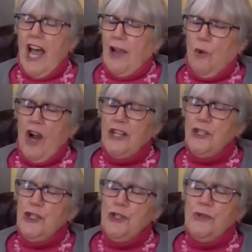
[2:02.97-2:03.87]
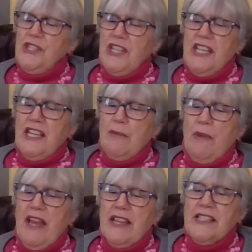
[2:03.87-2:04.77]
I watched you skiing,
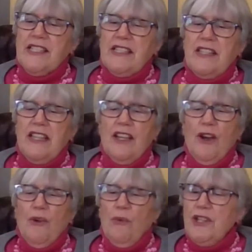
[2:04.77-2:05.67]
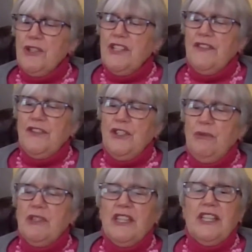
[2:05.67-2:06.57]
Max, and wondered if
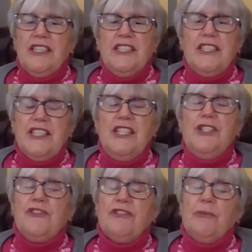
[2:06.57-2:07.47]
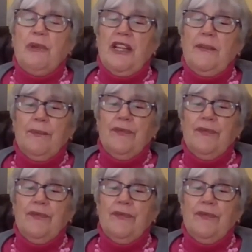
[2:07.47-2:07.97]
you would like to teach for me.